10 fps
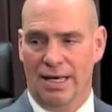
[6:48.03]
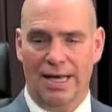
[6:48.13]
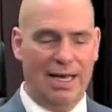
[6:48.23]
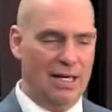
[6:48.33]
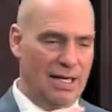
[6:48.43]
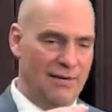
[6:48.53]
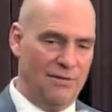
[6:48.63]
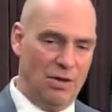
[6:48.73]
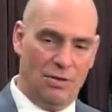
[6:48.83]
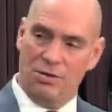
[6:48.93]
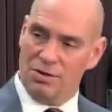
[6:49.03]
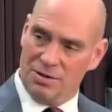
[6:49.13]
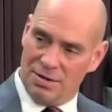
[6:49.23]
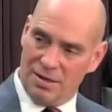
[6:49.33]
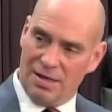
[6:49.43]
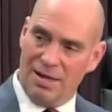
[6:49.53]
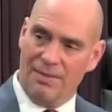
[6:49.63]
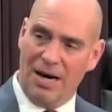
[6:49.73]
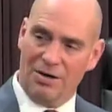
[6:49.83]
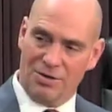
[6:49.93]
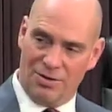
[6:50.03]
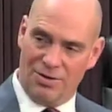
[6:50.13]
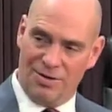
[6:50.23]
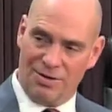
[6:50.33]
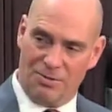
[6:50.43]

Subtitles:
and if those amounts or